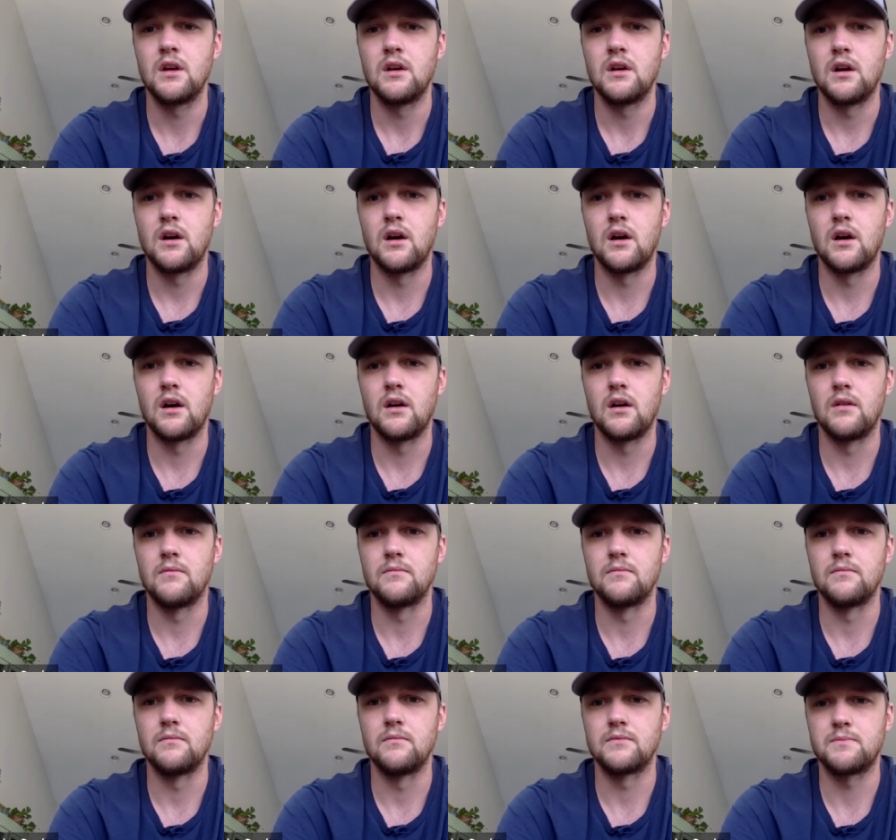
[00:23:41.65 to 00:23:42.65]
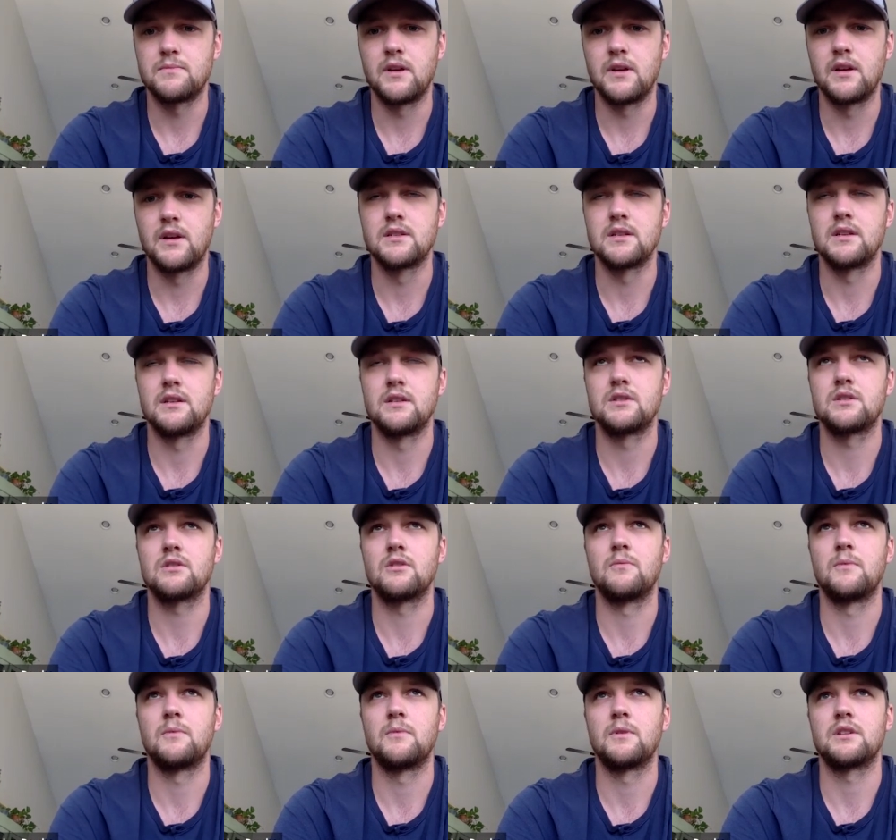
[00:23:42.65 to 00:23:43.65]
um, just because it is
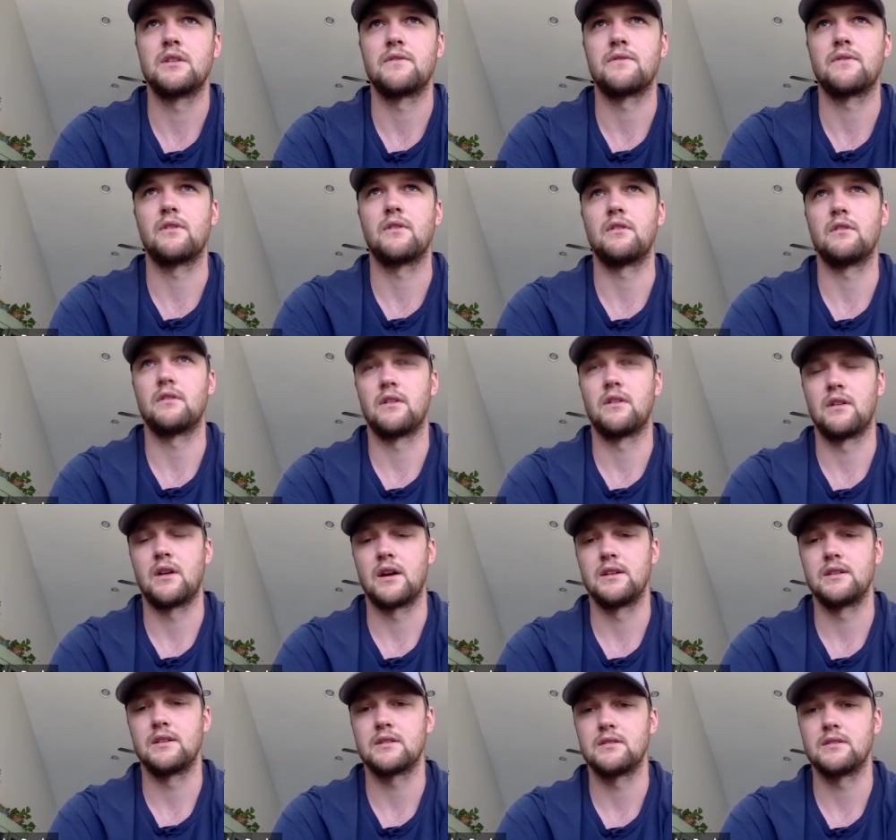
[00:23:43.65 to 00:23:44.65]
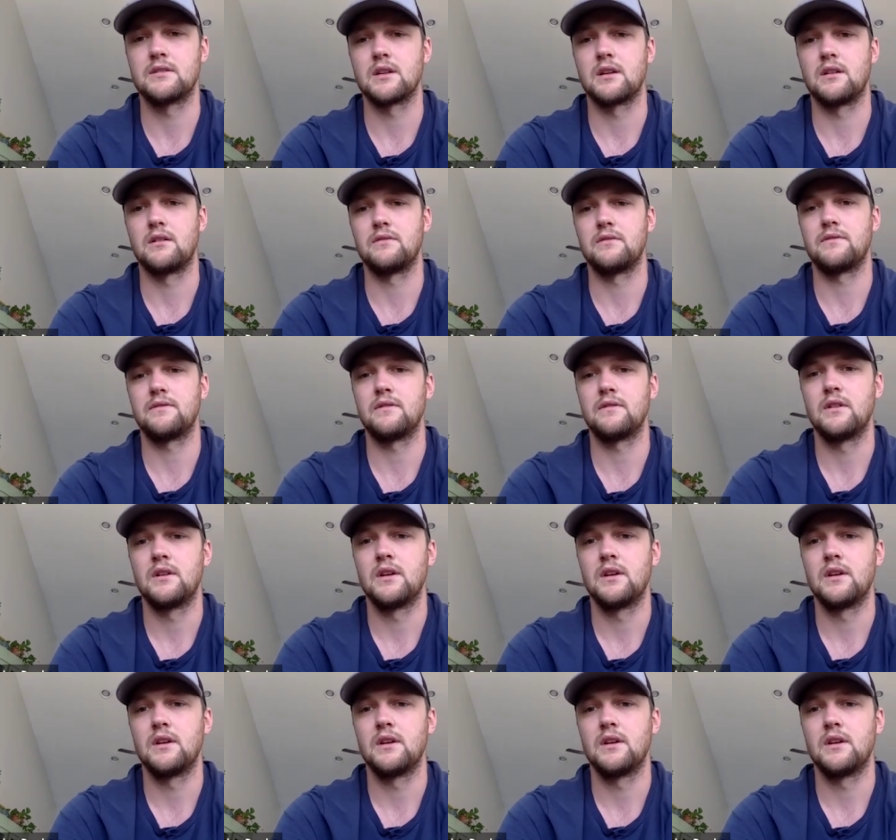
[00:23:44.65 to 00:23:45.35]
so much different than ice itself